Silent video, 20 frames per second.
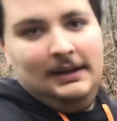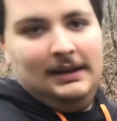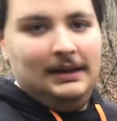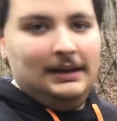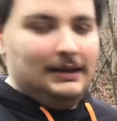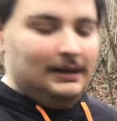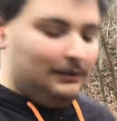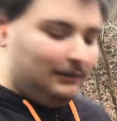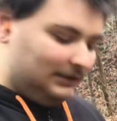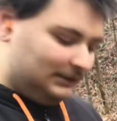
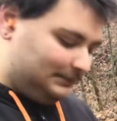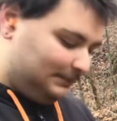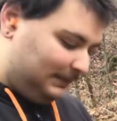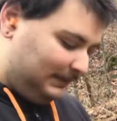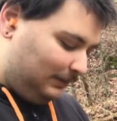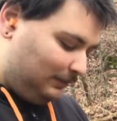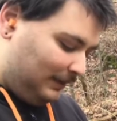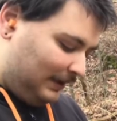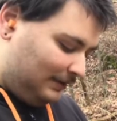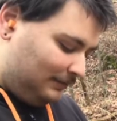It works pretty
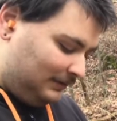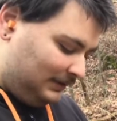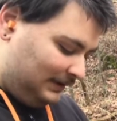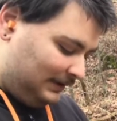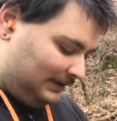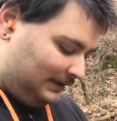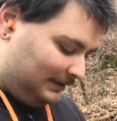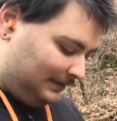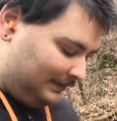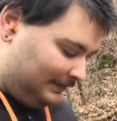well.
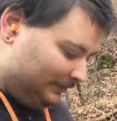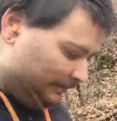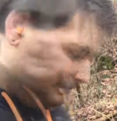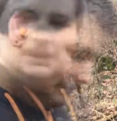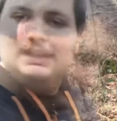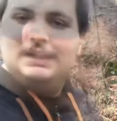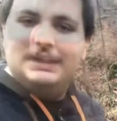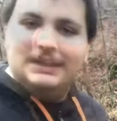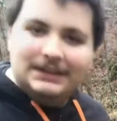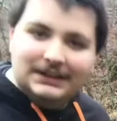
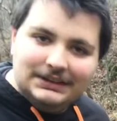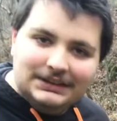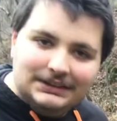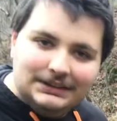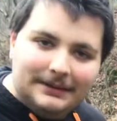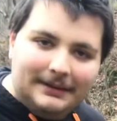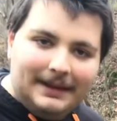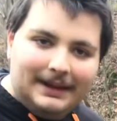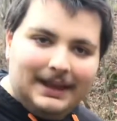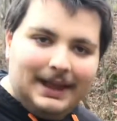So
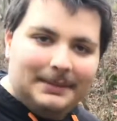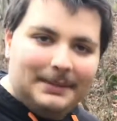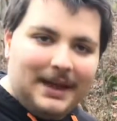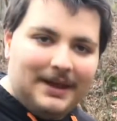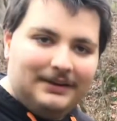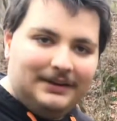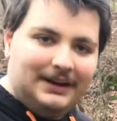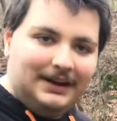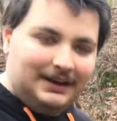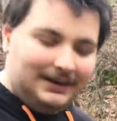I came
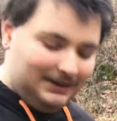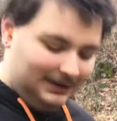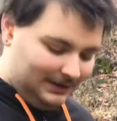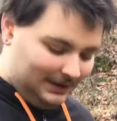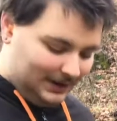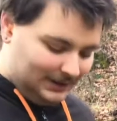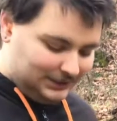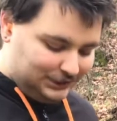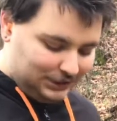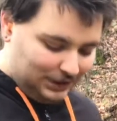out here and I
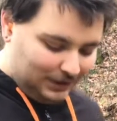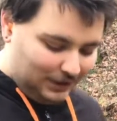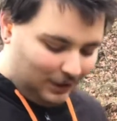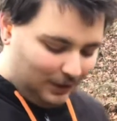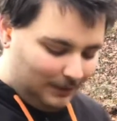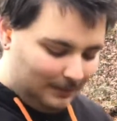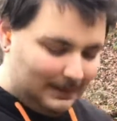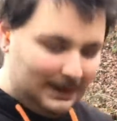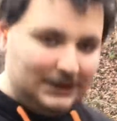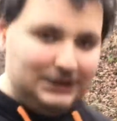shot all
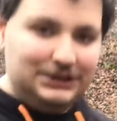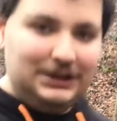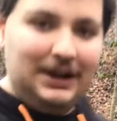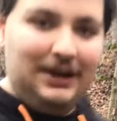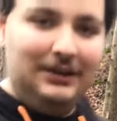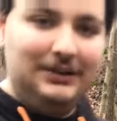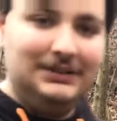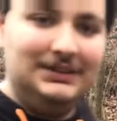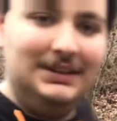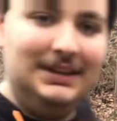my
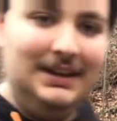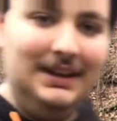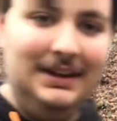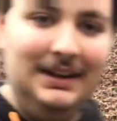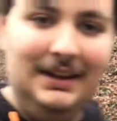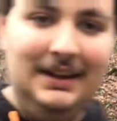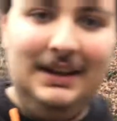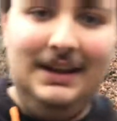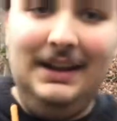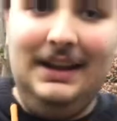shells
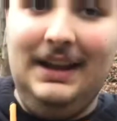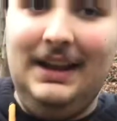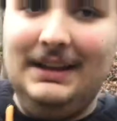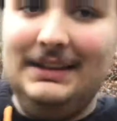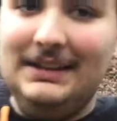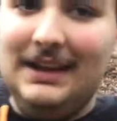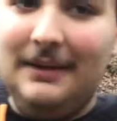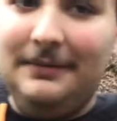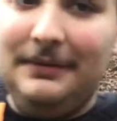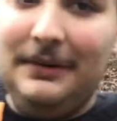
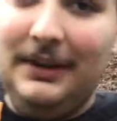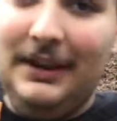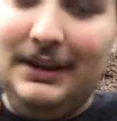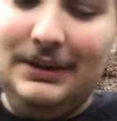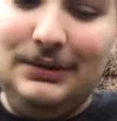except for this